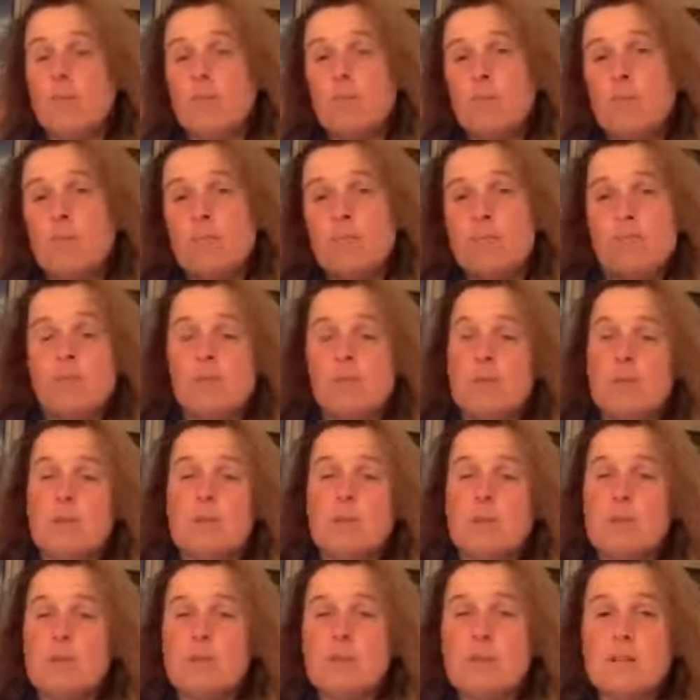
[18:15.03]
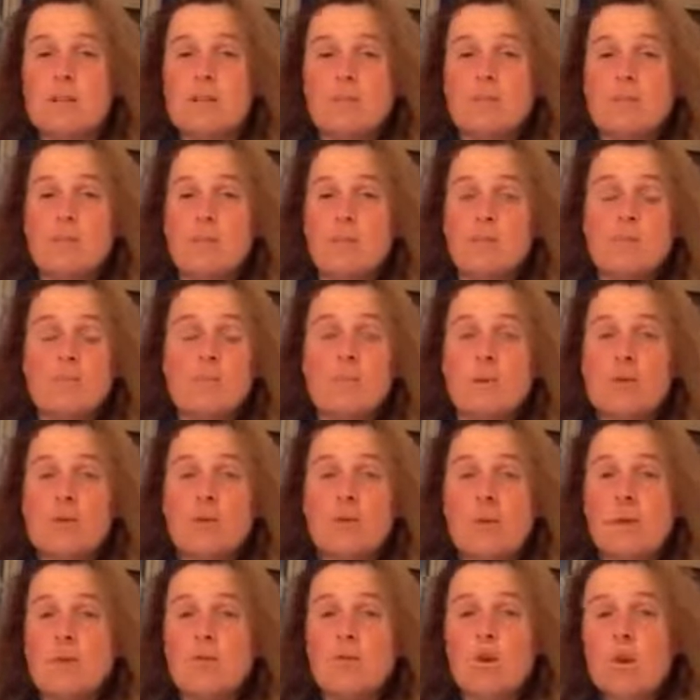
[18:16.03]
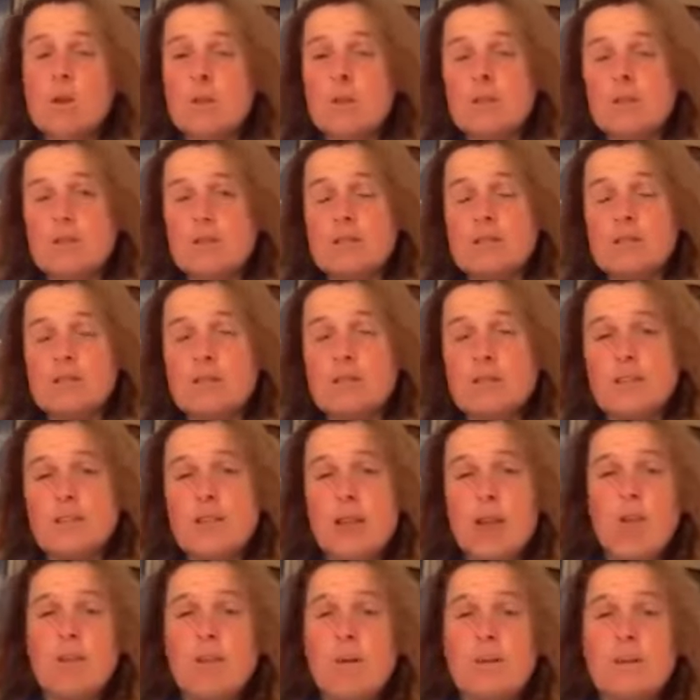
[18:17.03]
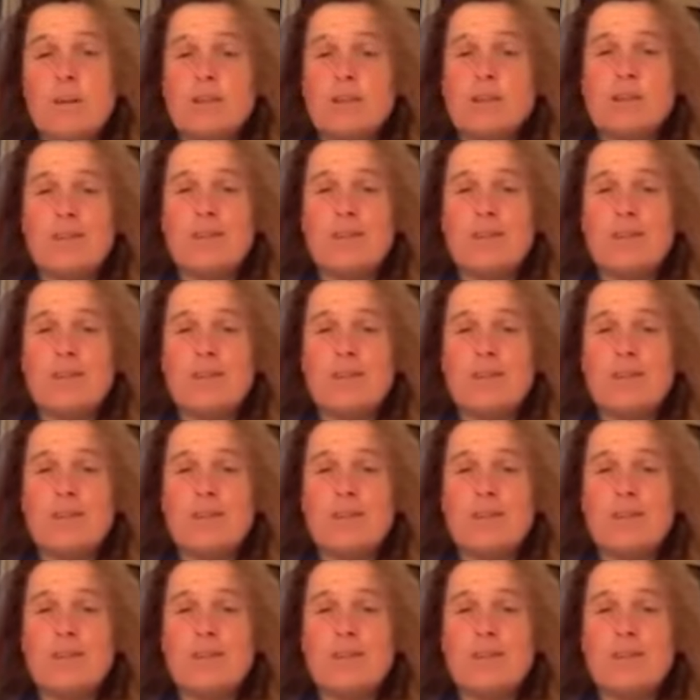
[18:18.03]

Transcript: or get an individual medal, I'm not interested in going.